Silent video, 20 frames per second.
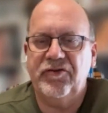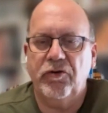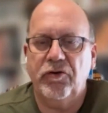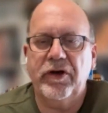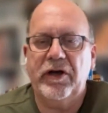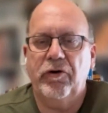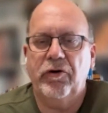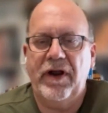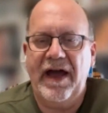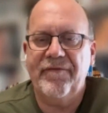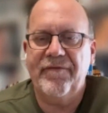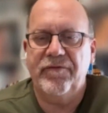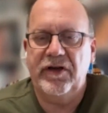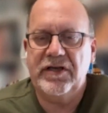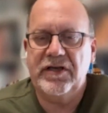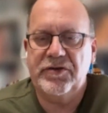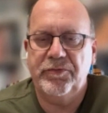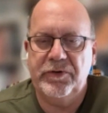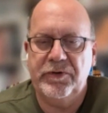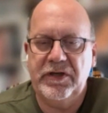He's talking on
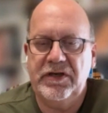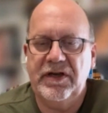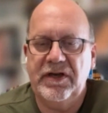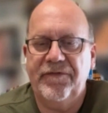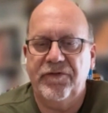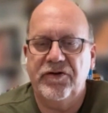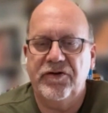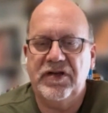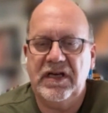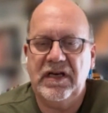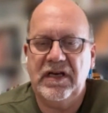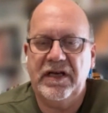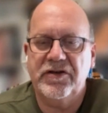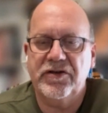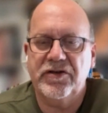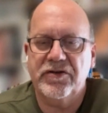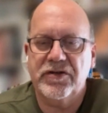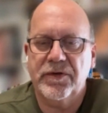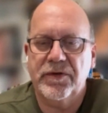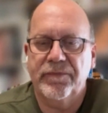average between different
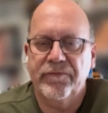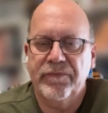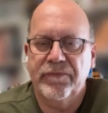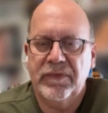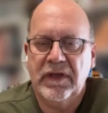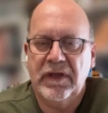teenagers.